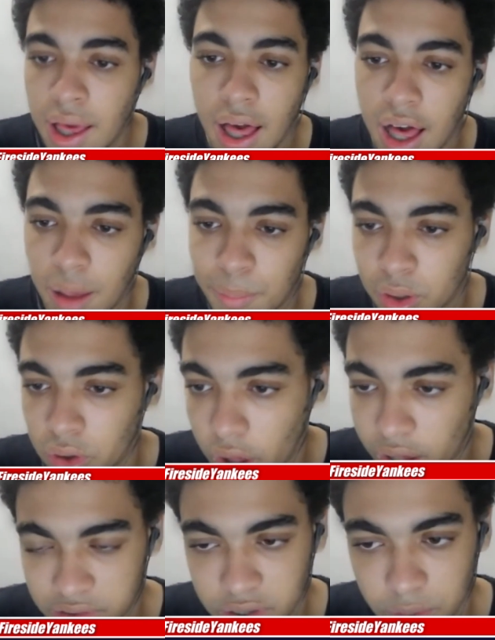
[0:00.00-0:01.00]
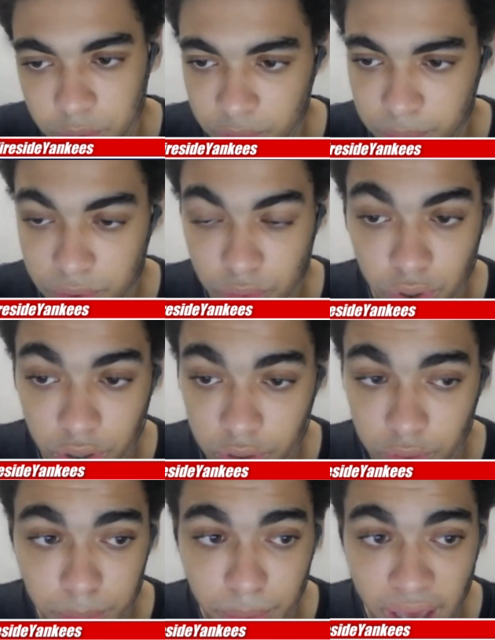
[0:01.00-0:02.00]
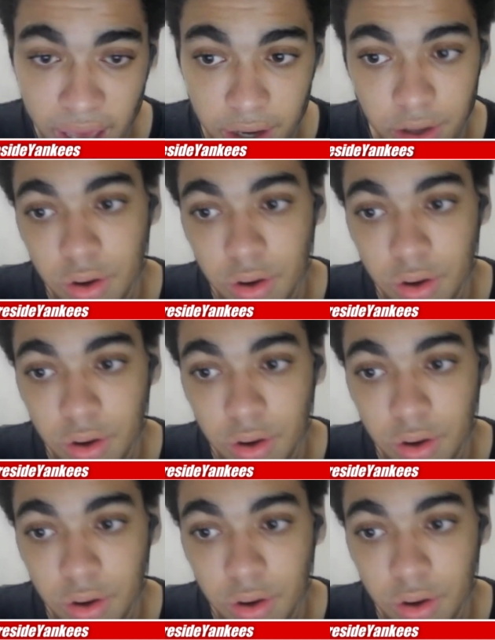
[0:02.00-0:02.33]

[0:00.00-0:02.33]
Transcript: Um, a loss here would have been really, really bad.